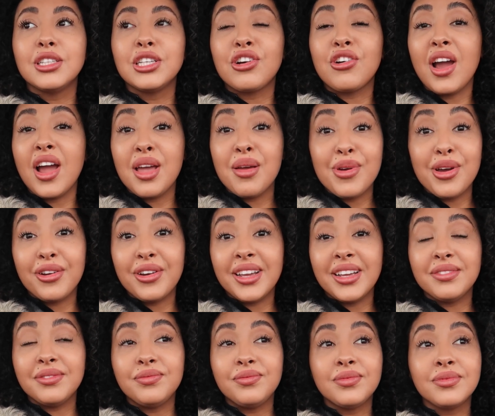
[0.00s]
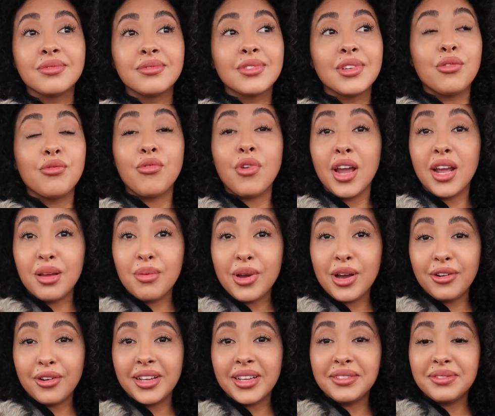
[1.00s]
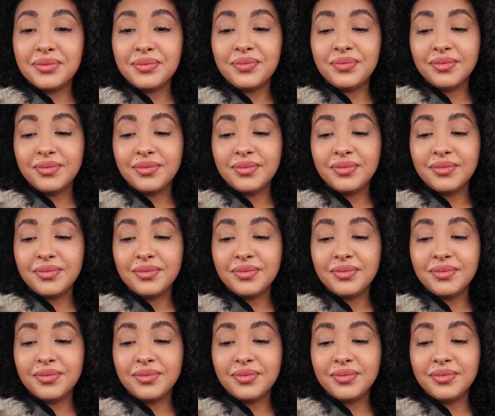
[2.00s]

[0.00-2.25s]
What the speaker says: cry about it, write about it.